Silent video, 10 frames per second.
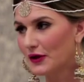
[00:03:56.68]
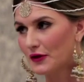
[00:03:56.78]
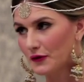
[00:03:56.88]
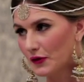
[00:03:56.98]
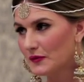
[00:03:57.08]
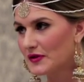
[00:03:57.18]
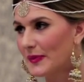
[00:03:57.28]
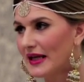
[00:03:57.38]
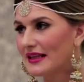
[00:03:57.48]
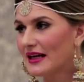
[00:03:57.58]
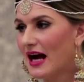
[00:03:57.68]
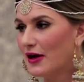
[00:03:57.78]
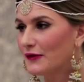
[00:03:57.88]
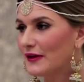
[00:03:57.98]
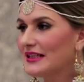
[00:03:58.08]
the grooms pick their
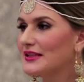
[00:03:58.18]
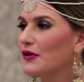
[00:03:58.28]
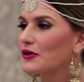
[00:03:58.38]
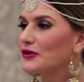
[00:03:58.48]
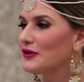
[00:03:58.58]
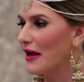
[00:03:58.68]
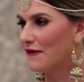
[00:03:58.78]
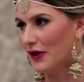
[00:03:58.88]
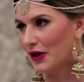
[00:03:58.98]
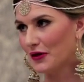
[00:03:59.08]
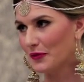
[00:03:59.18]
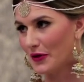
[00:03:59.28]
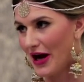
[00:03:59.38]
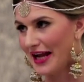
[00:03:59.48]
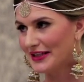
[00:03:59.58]
outfits, or do they follow the
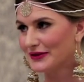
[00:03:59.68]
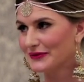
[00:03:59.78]
bride?